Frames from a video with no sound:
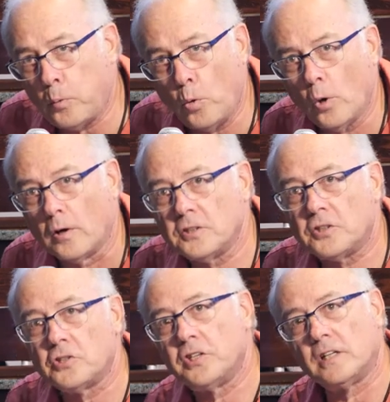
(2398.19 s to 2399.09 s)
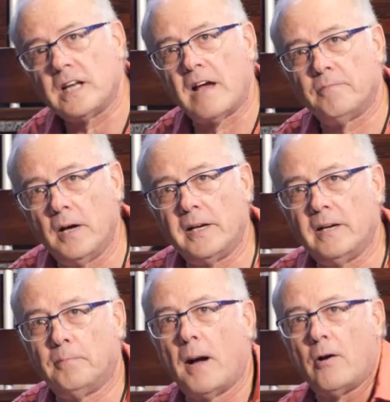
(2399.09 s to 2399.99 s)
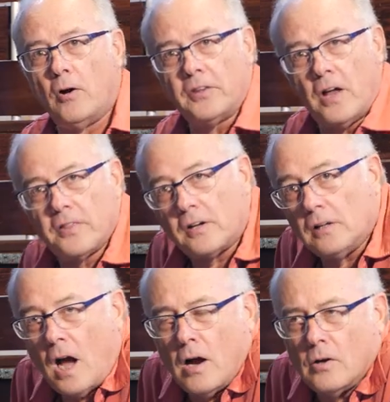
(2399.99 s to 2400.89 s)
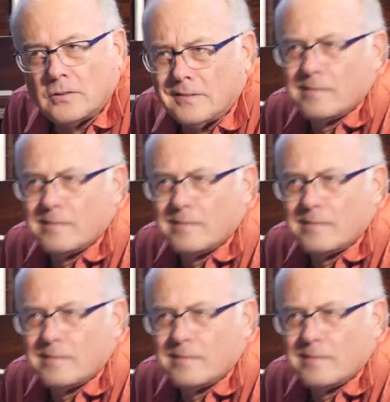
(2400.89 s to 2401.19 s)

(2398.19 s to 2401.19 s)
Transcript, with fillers: poor so she doesn't have money to buy all the other clothes?